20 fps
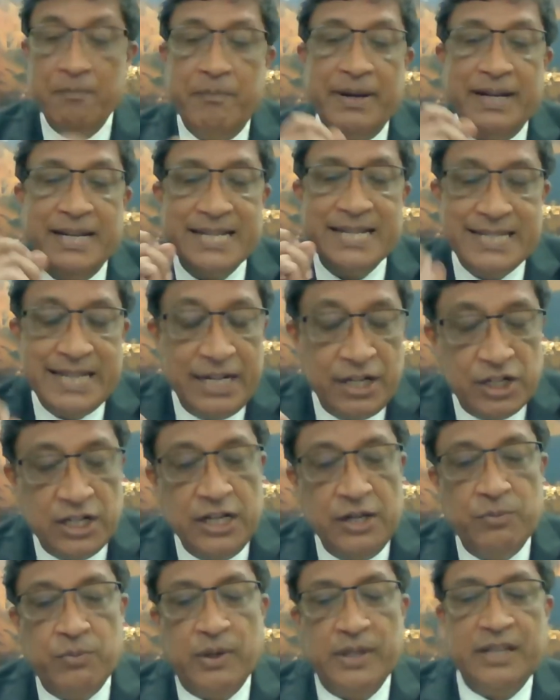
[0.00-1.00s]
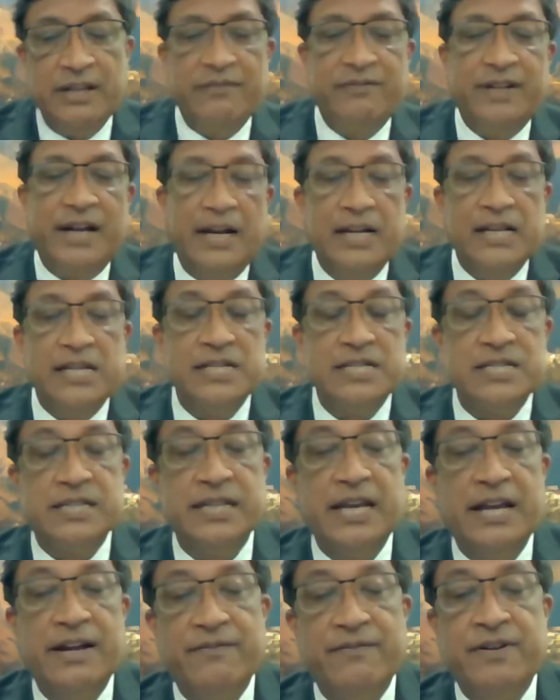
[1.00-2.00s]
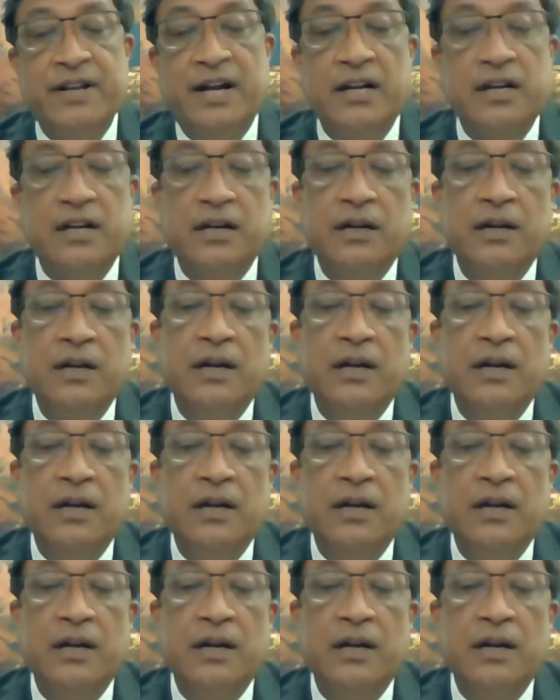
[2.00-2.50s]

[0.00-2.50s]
But essentially, what they've done is they have done